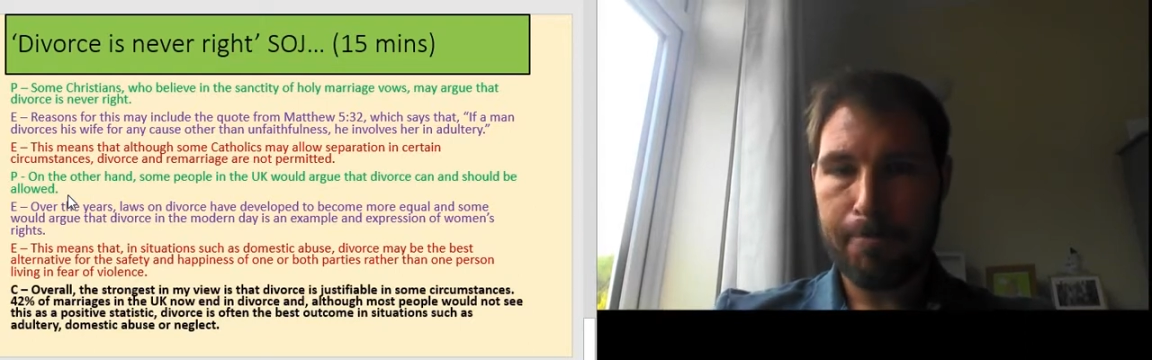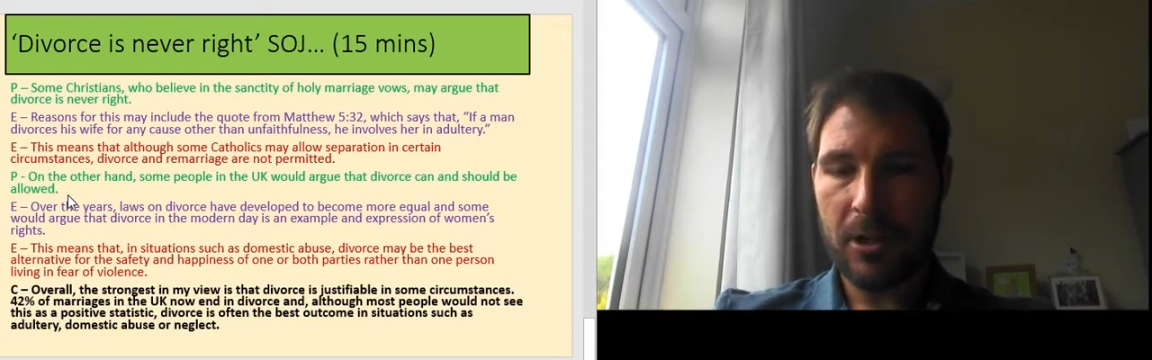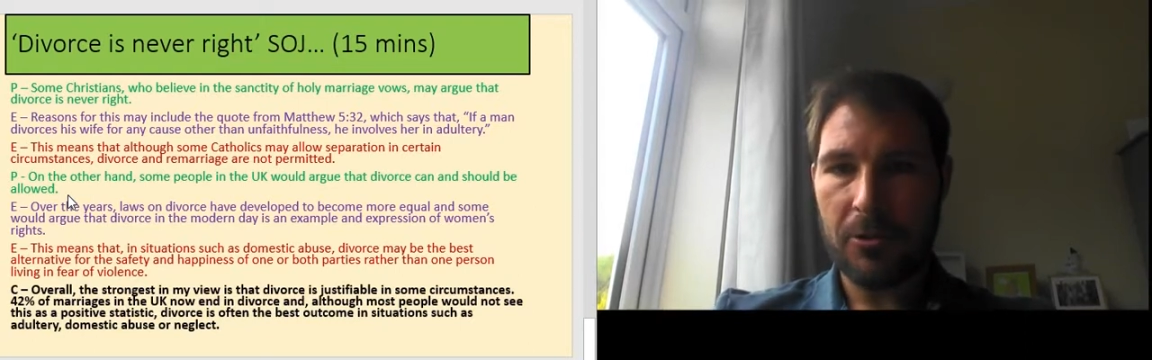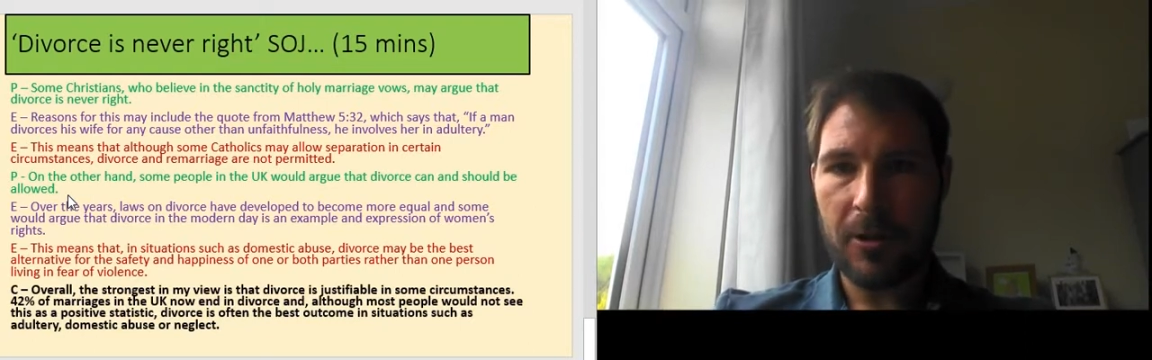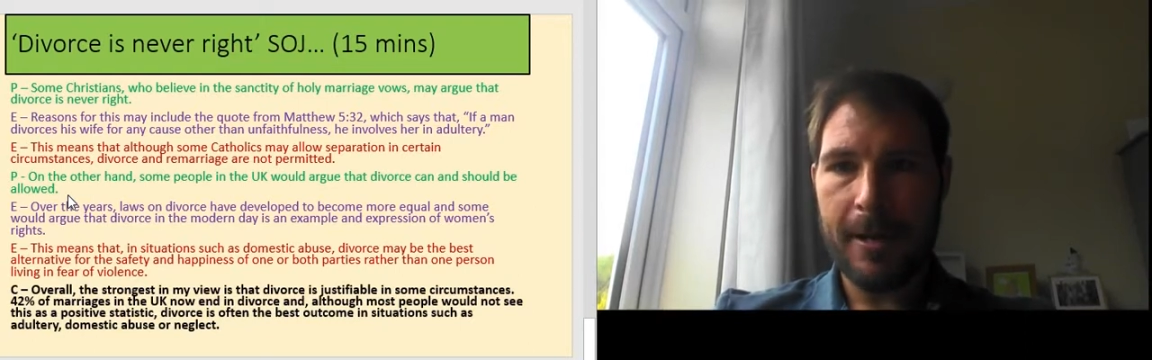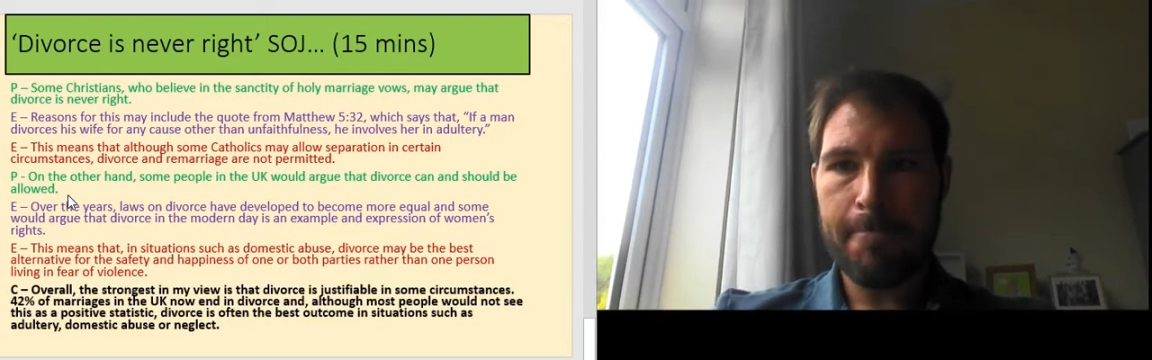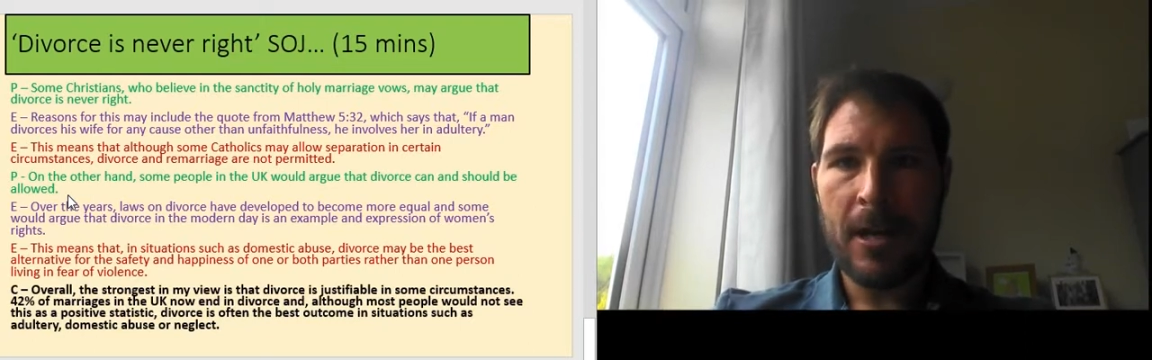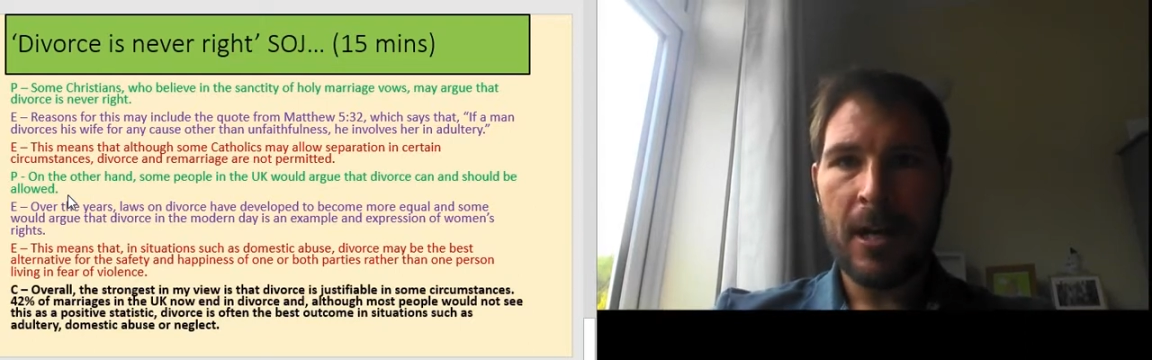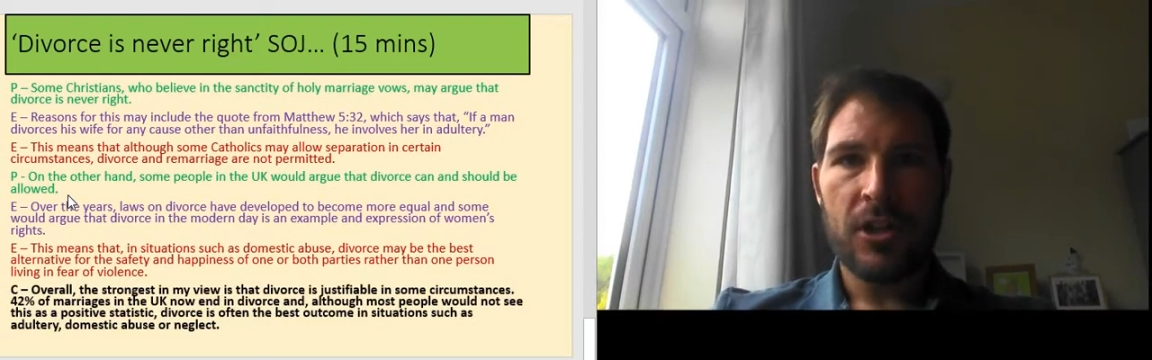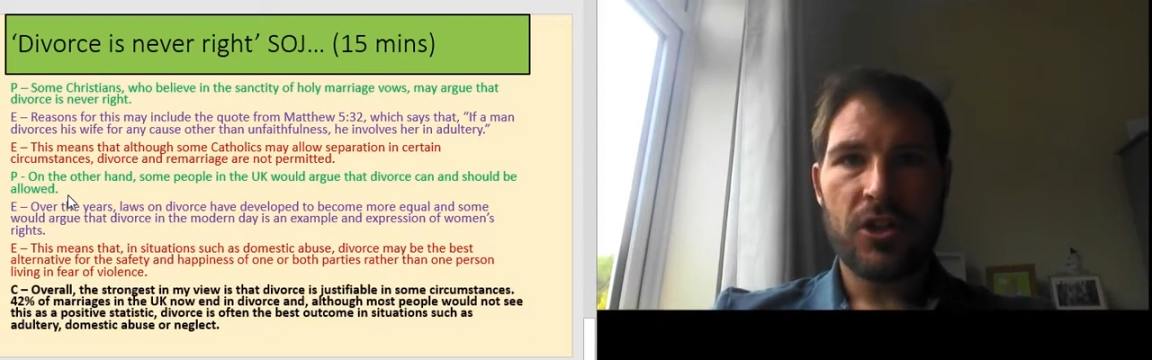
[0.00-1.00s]
Okay?
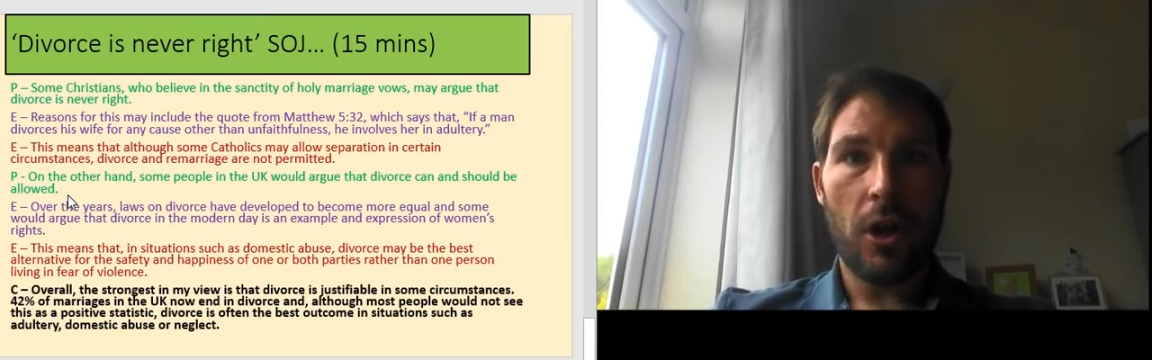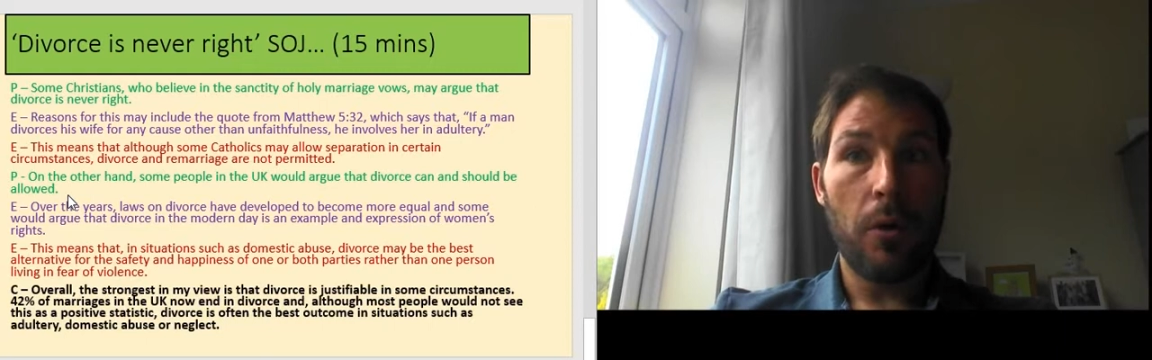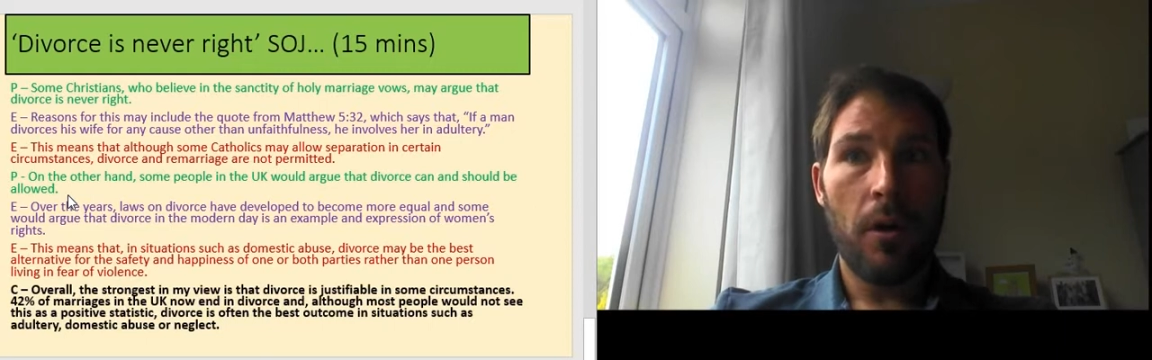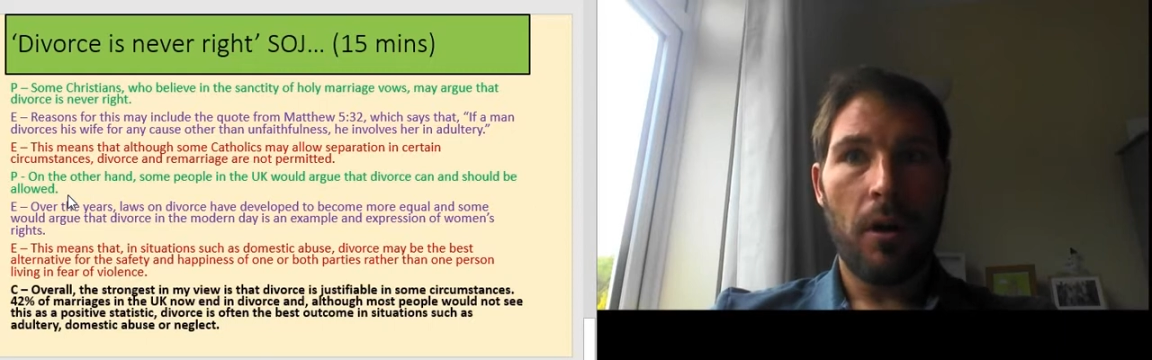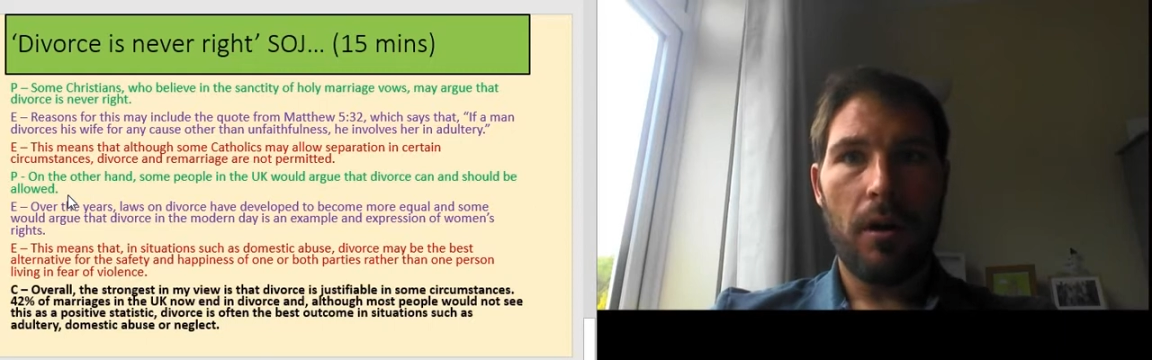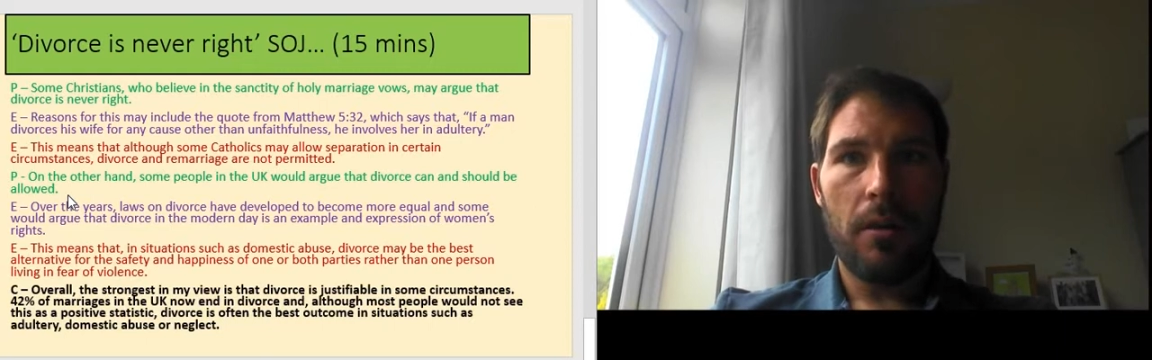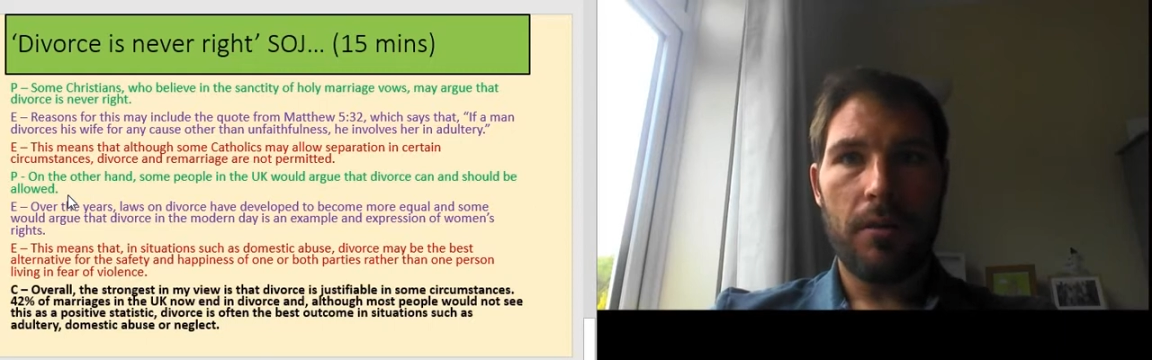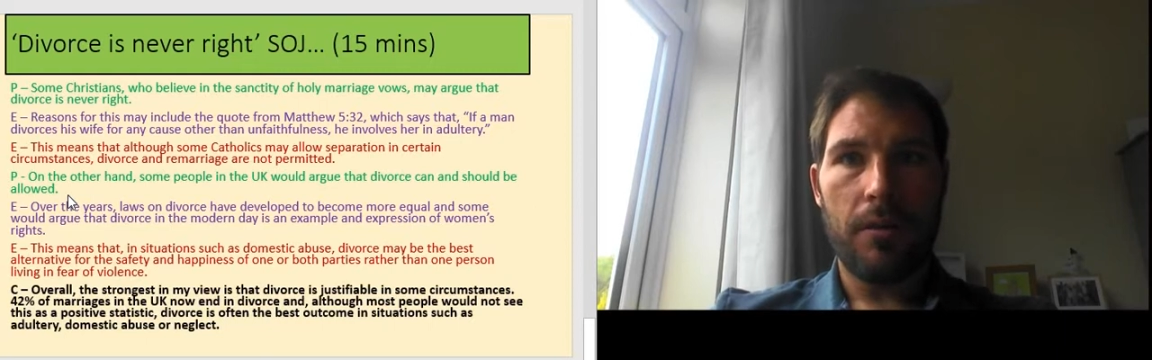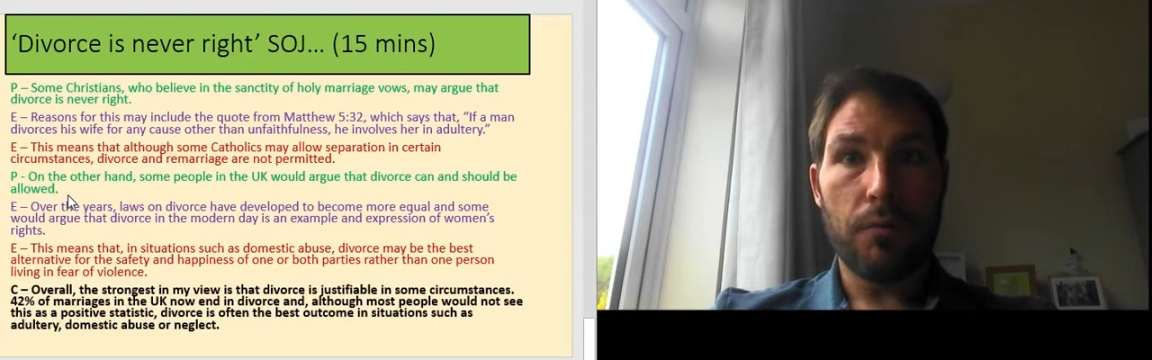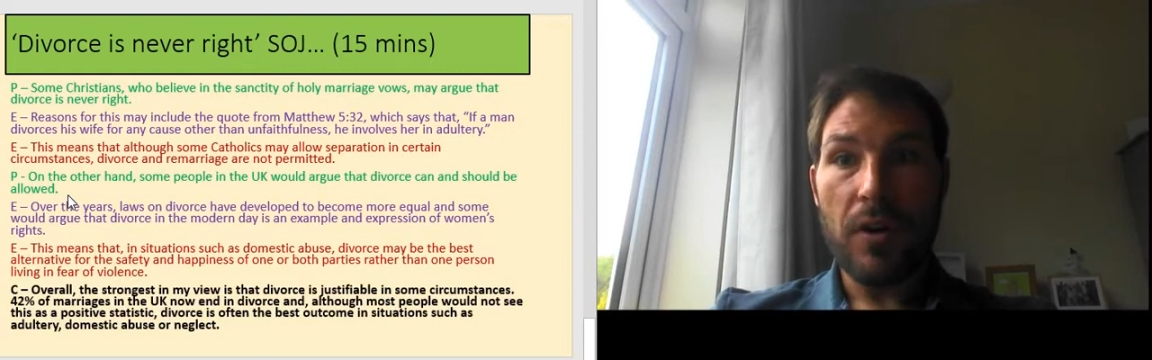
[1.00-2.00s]
So
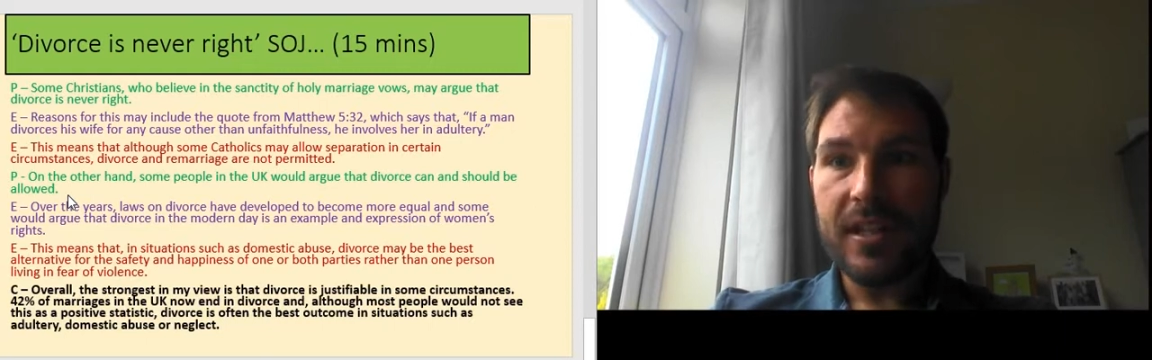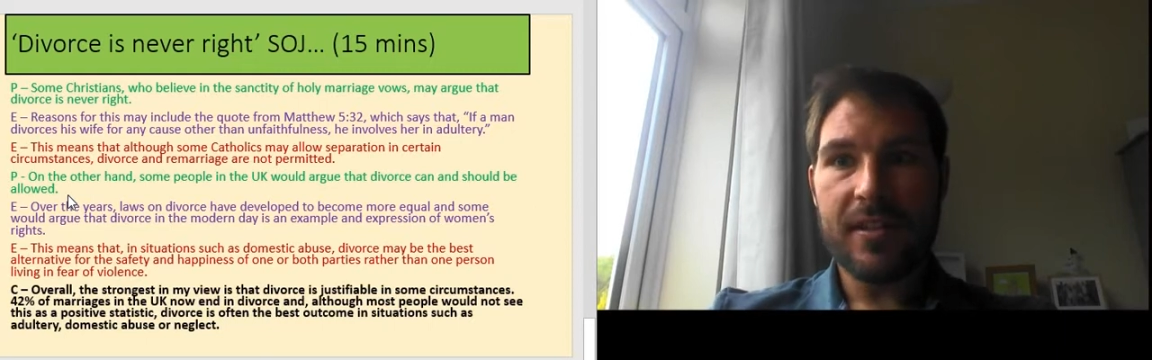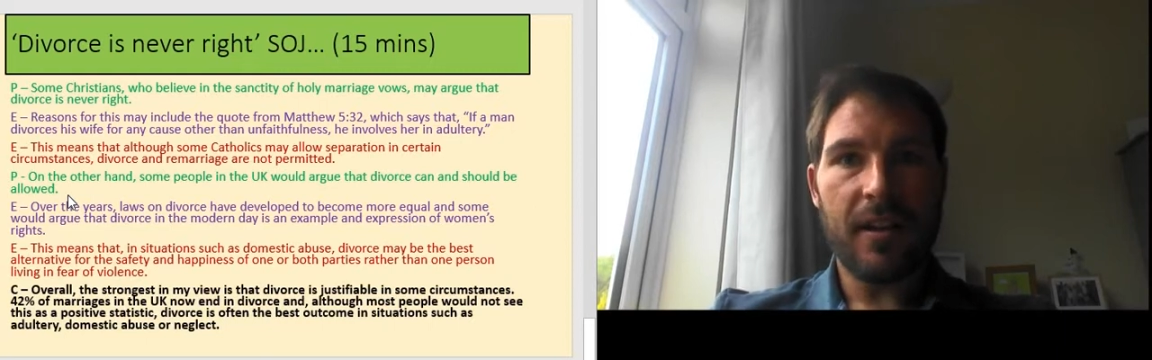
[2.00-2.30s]
the reason